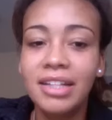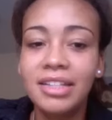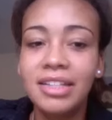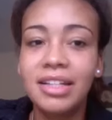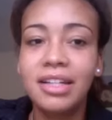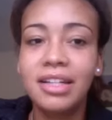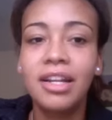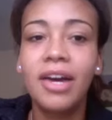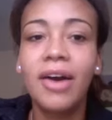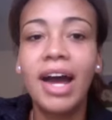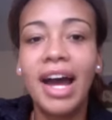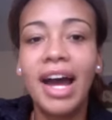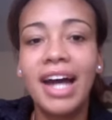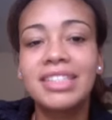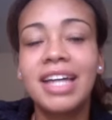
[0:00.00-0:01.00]

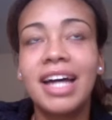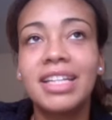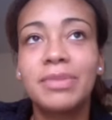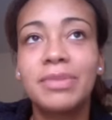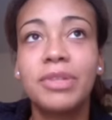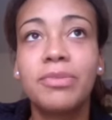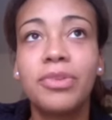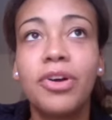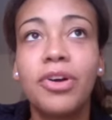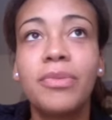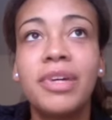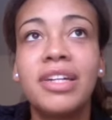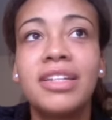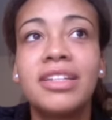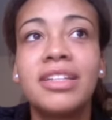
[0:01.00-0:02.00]
as Asbury and
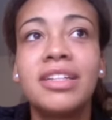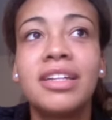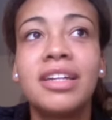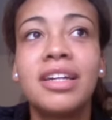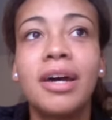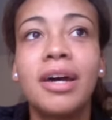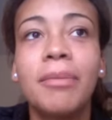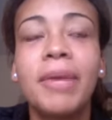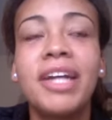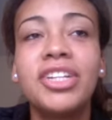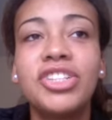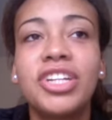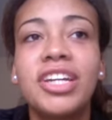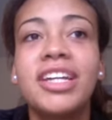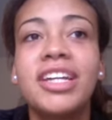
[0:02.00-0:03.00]
Floman
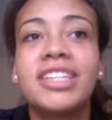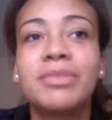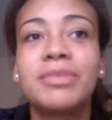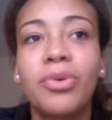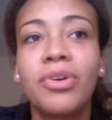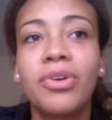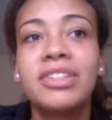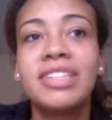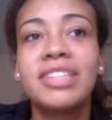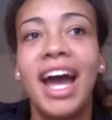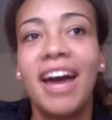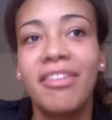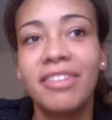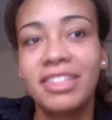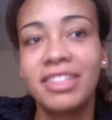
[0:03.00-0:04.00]
mentioned, it's important to
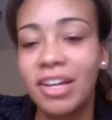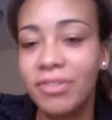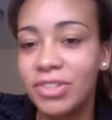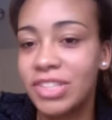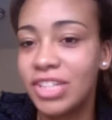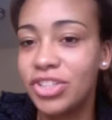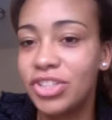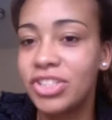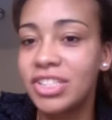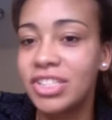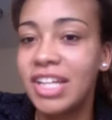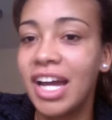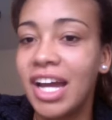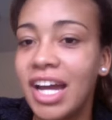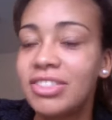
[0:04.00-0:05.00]
have these conversations
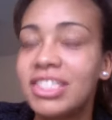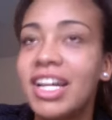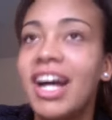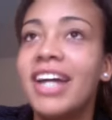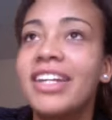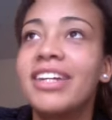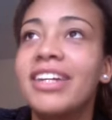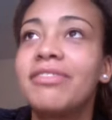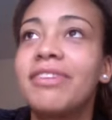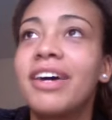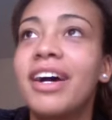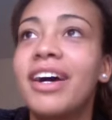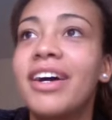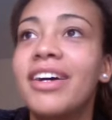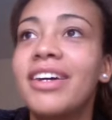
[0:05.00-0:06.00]
now to kind
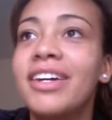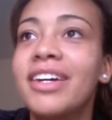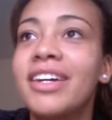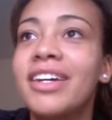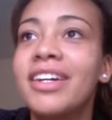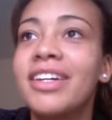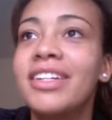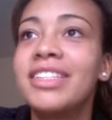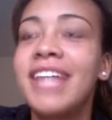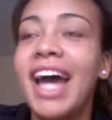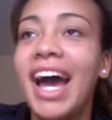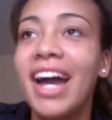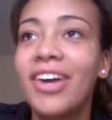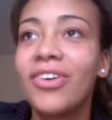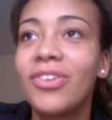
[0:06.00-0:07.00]
of
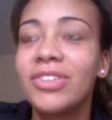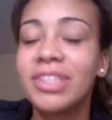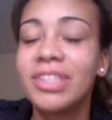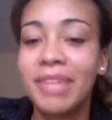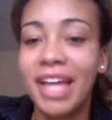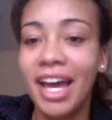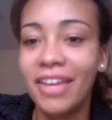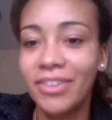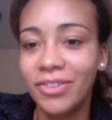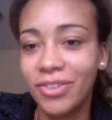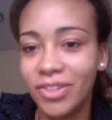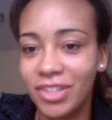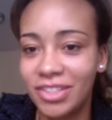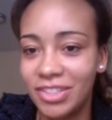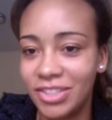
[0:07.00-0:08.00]
tackle some of the ethical
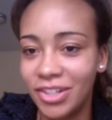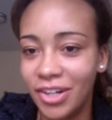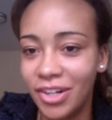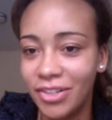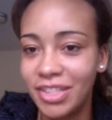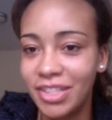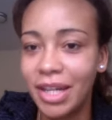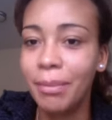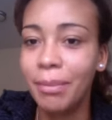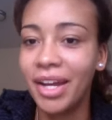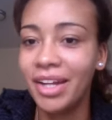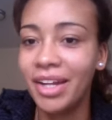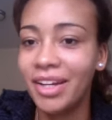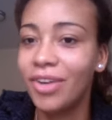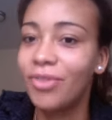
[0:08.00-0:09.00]
concerns that might
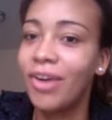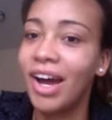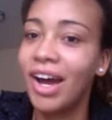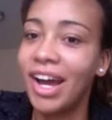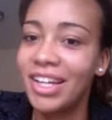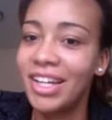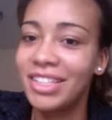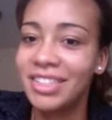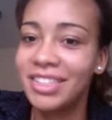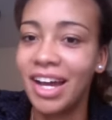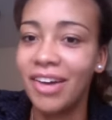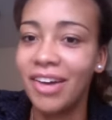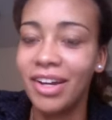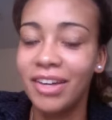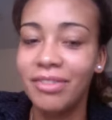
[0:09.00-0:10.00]
arise out
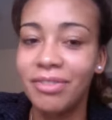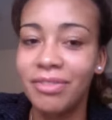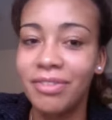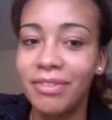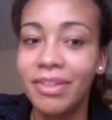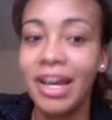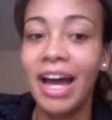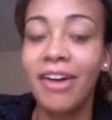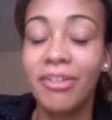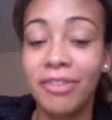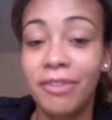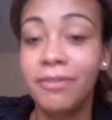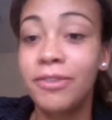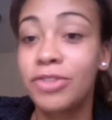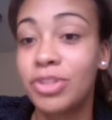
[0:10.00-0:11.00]
of the
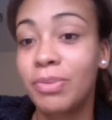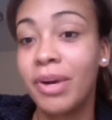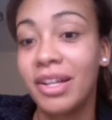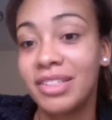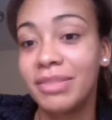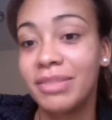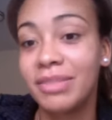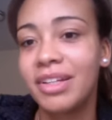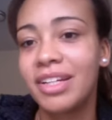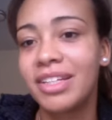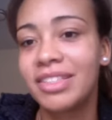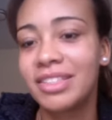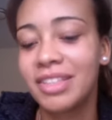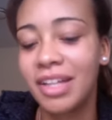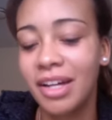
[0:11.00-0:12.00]
future
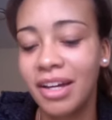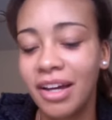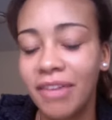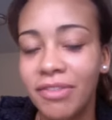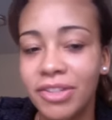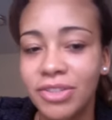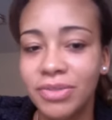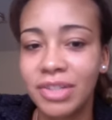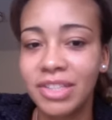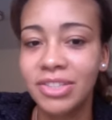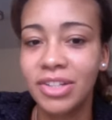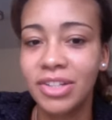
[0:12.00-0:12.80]
possibilities of this research.